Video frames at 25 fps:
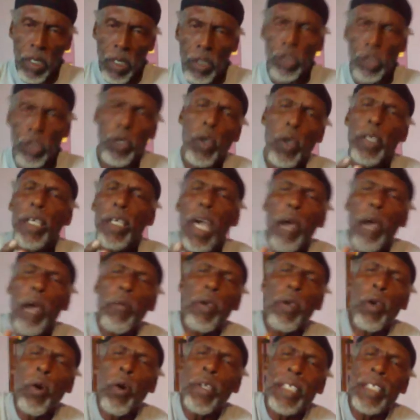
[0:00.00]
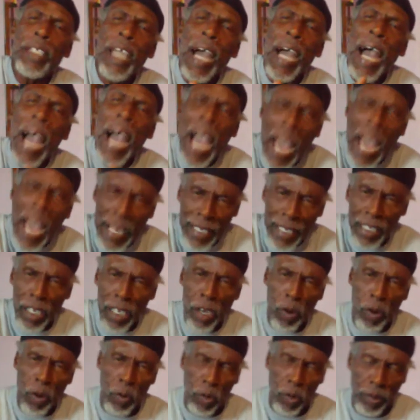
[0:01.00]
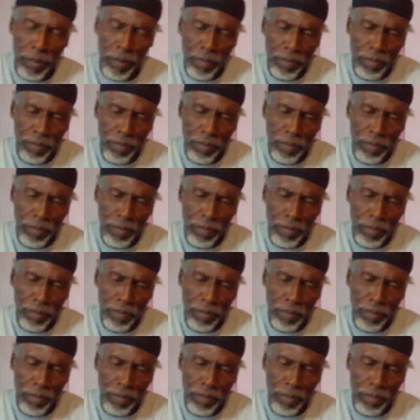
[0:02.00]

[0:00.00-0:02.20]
So here we're going to add now.